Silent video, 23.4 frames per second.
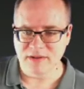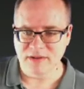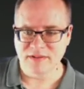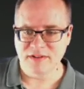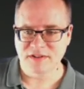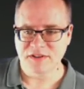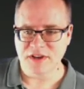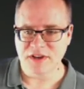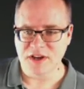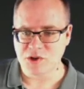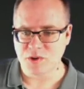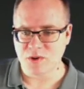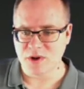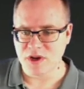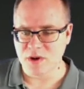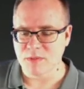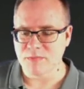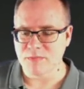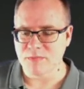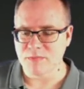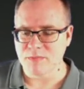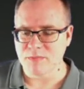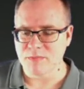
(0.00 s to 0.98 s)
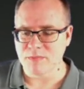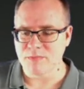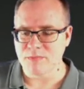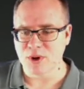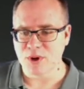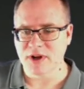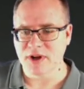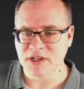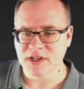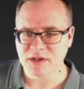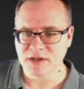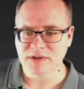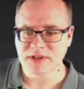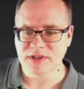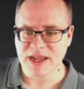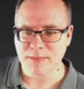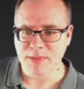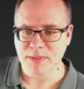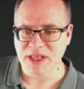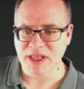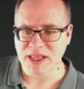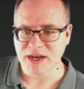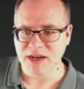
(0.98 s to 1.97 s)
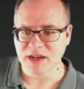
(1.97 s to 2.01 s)
century you were born into, damn
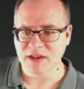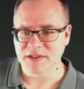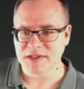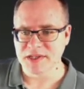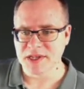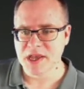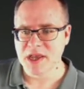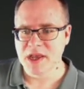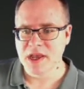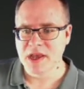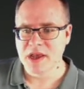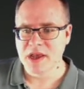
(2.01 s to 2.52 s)
millennials,